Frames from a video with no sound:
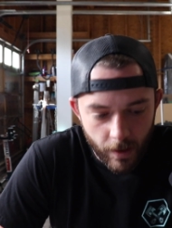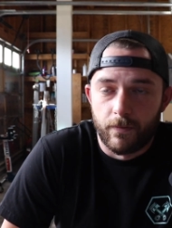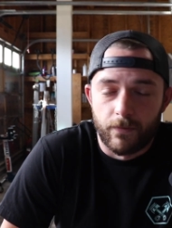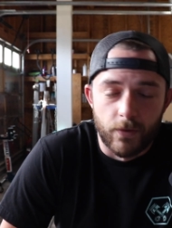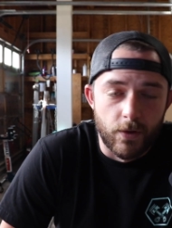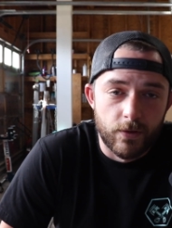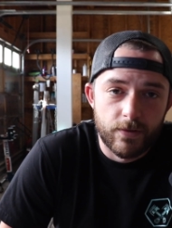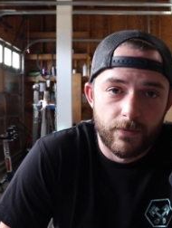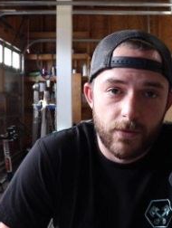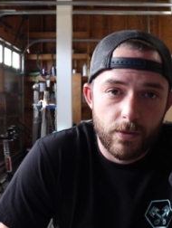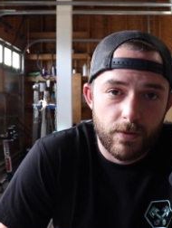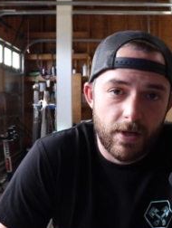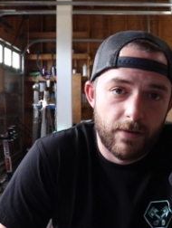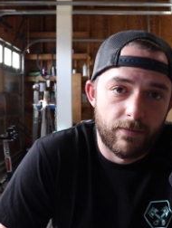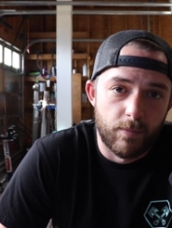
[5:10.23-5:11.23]
For those of
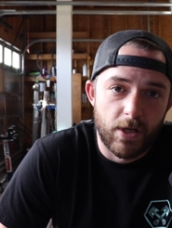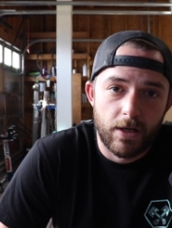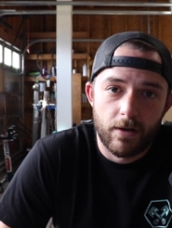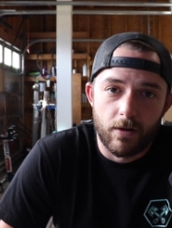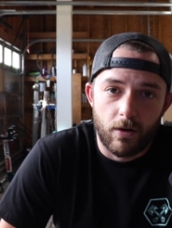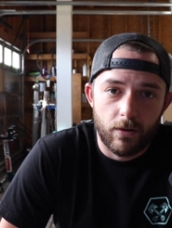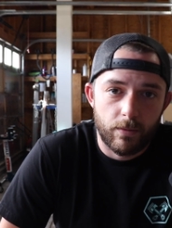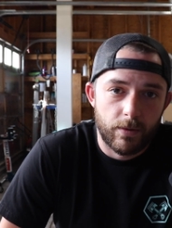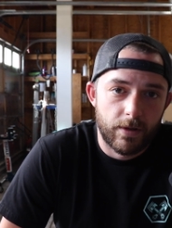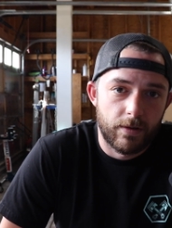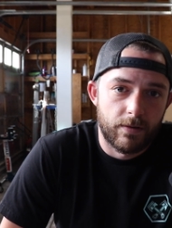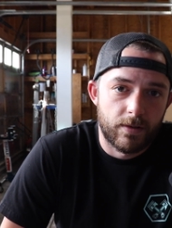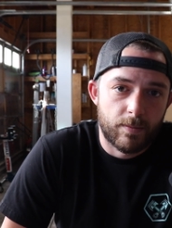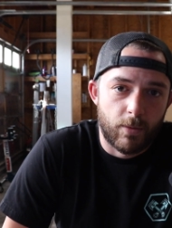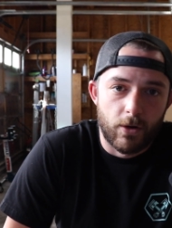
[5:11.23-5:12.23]
you that have made it all the way to
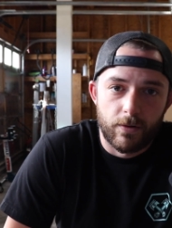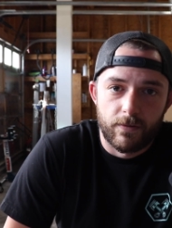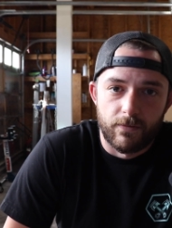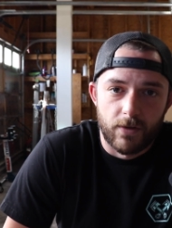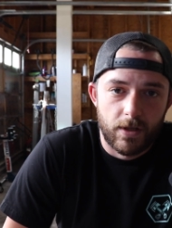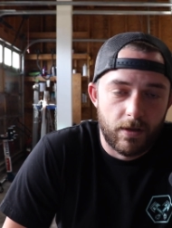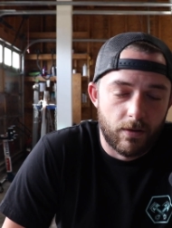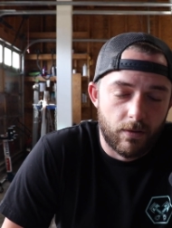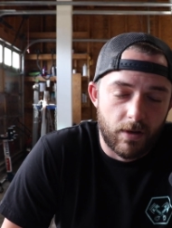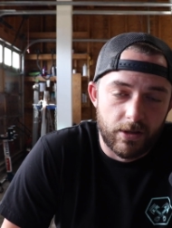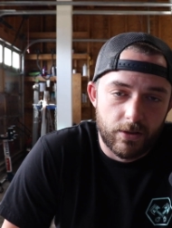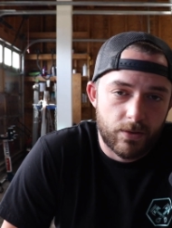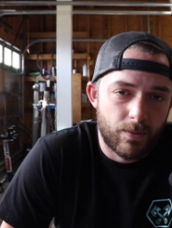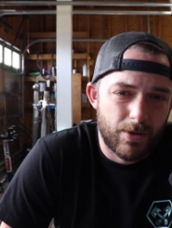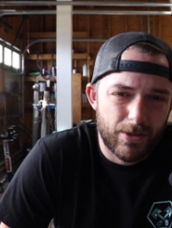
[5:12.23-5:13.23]
this part of the video, I
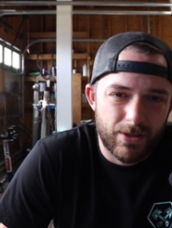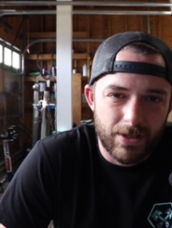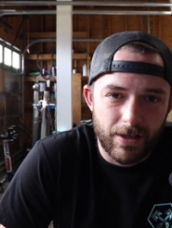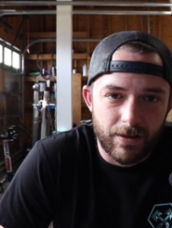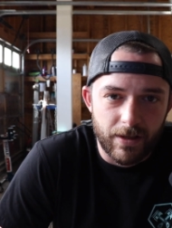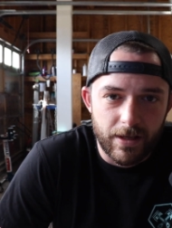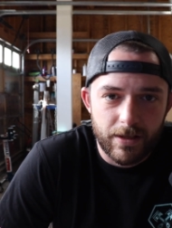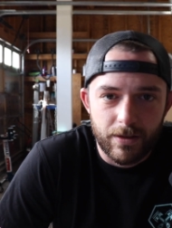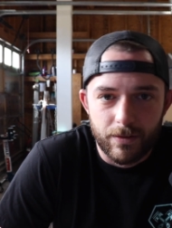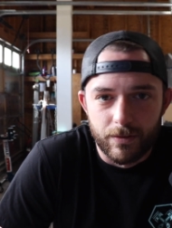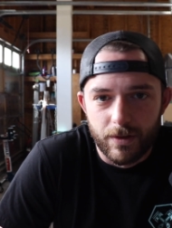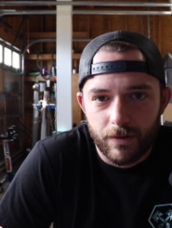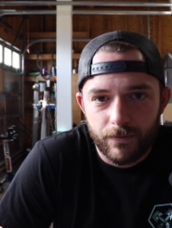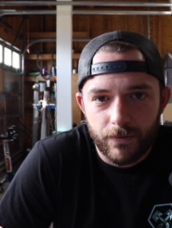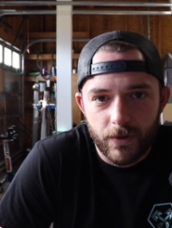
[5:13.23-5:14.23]
just wanted to say thank you.
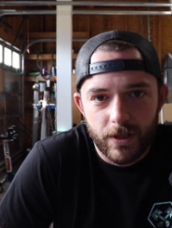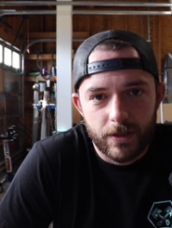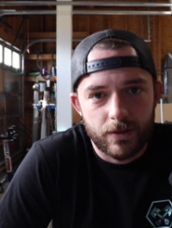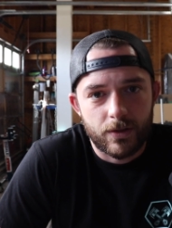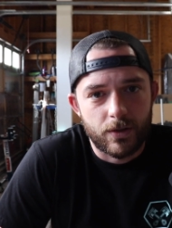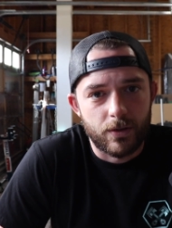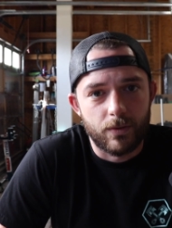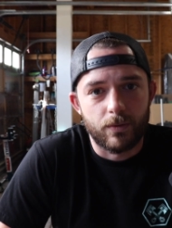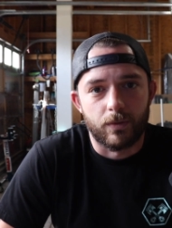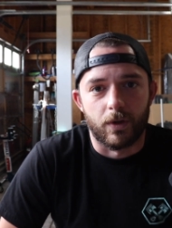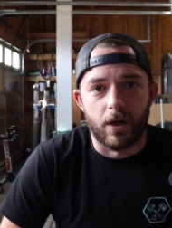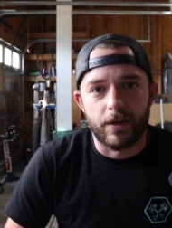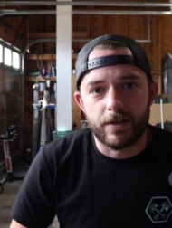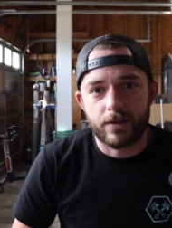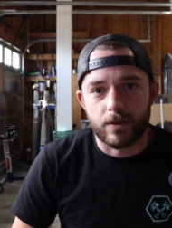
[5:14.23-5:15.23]
Don't forget to
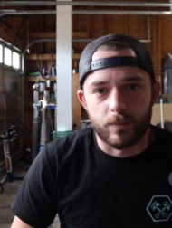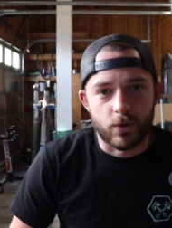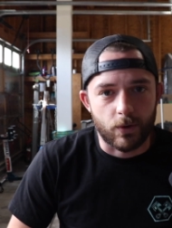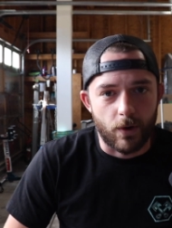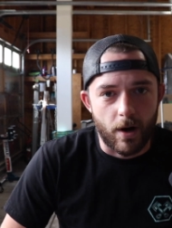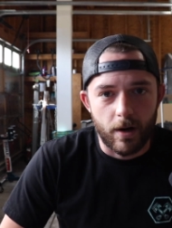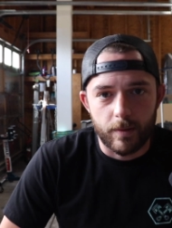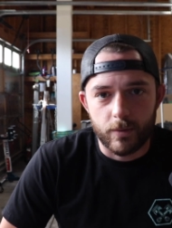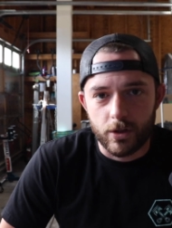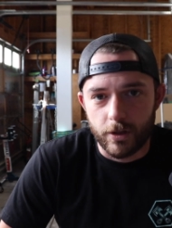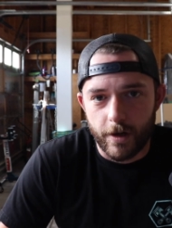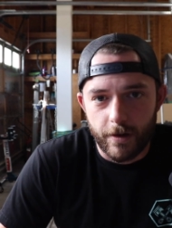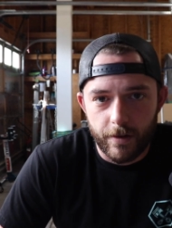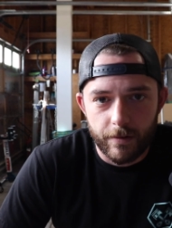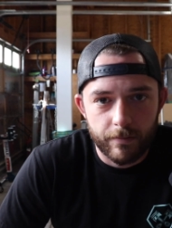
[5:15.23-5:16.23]
like, subscribe,
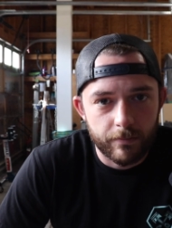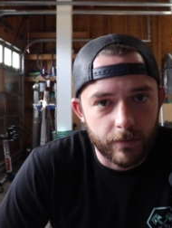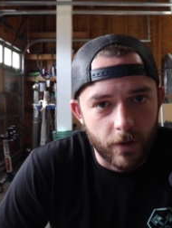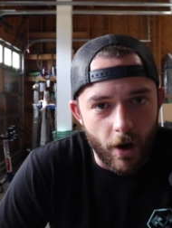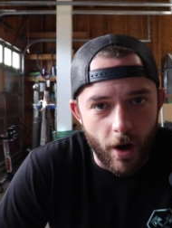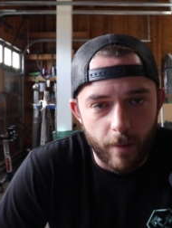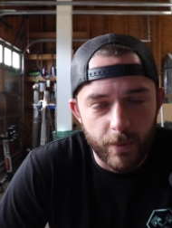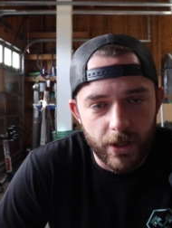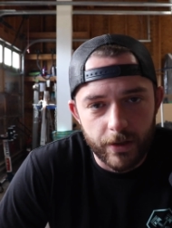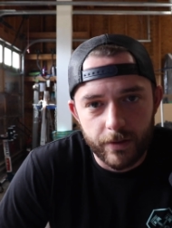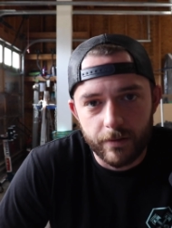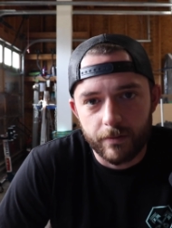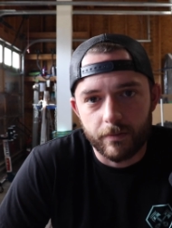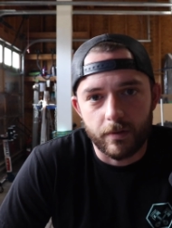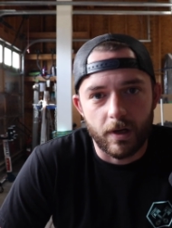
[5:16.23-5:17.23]
share, comment,
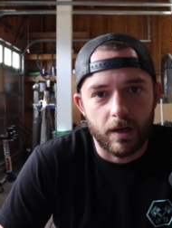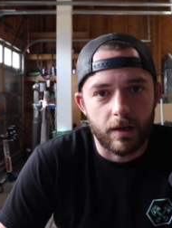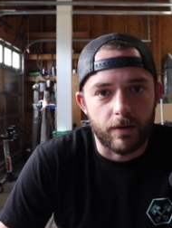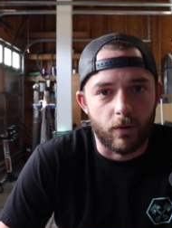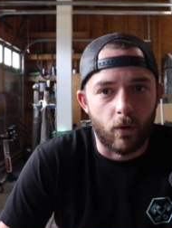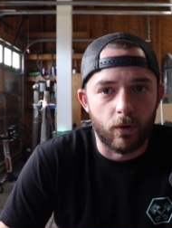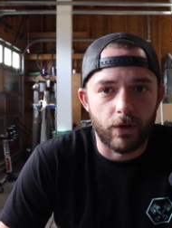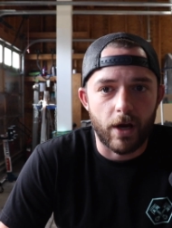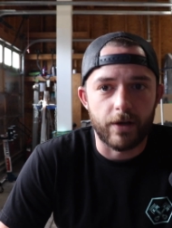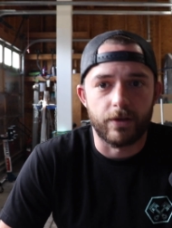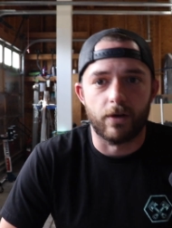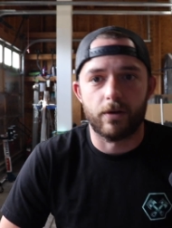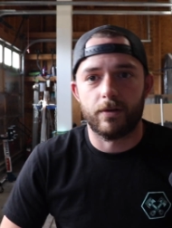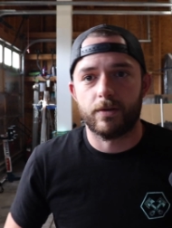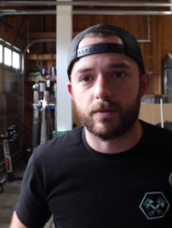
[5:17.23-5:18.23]
the whole 9
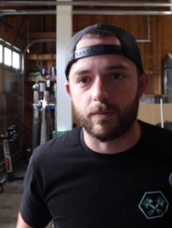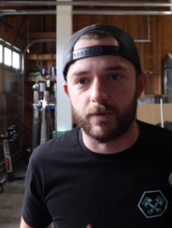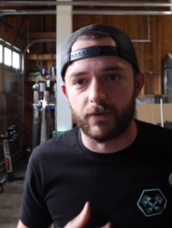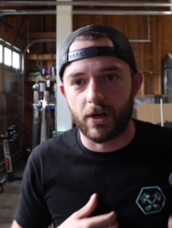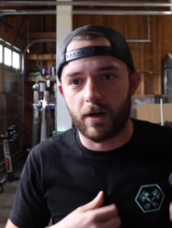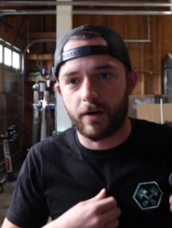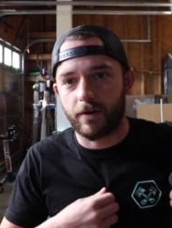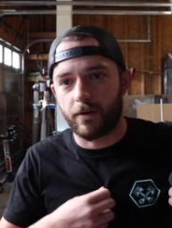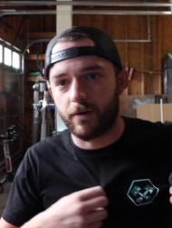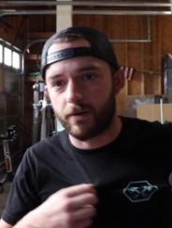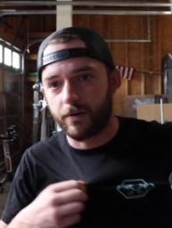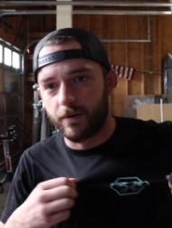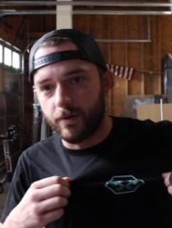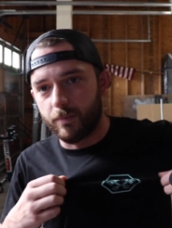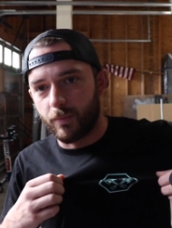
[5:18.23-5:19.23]
yards. We've got our
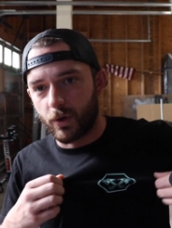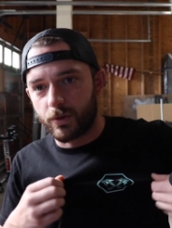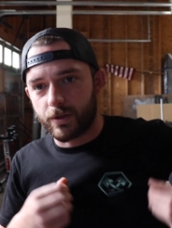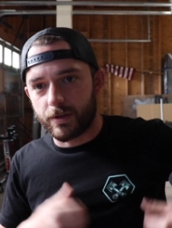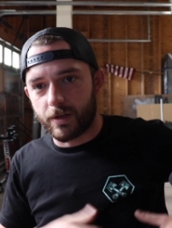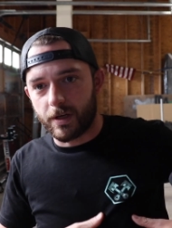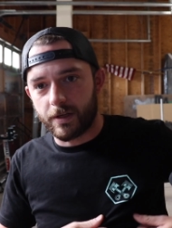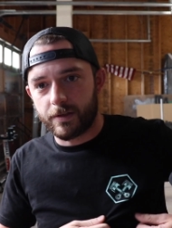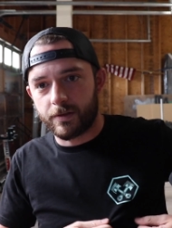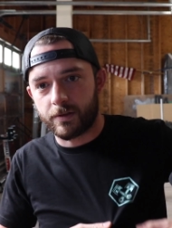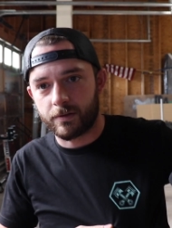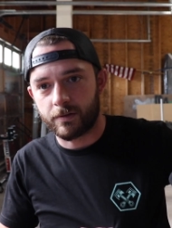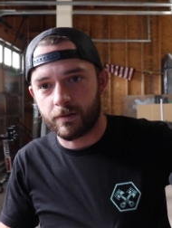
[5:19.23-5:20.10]
new merchandise.